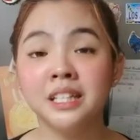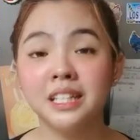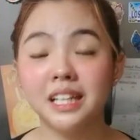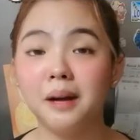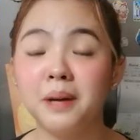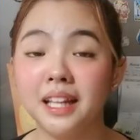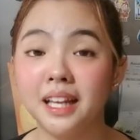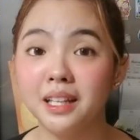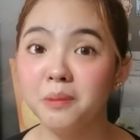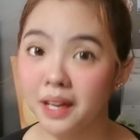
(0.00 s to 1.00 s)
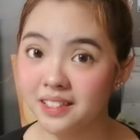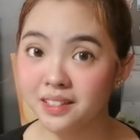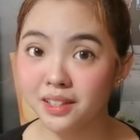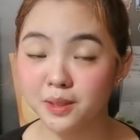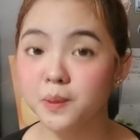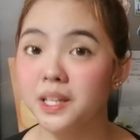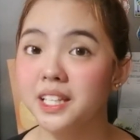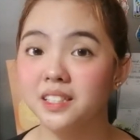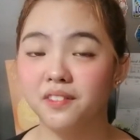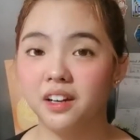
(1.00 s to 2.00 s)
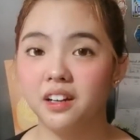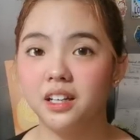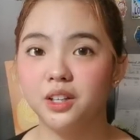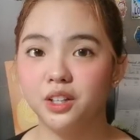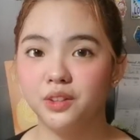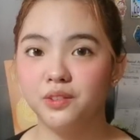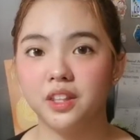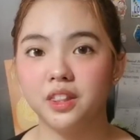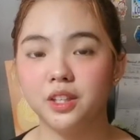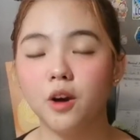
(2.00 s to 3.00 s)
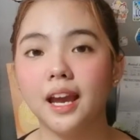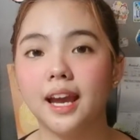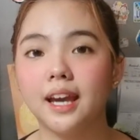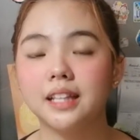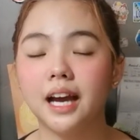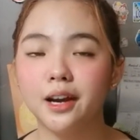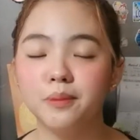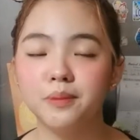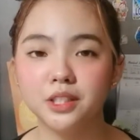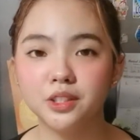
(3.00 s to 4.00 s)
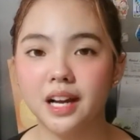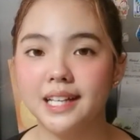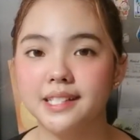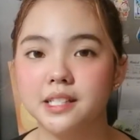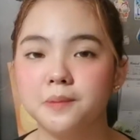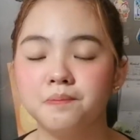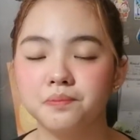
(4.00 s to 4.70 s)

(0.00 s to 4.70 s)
Yeah, but anyways, this one is a very good video, and I hope that you guys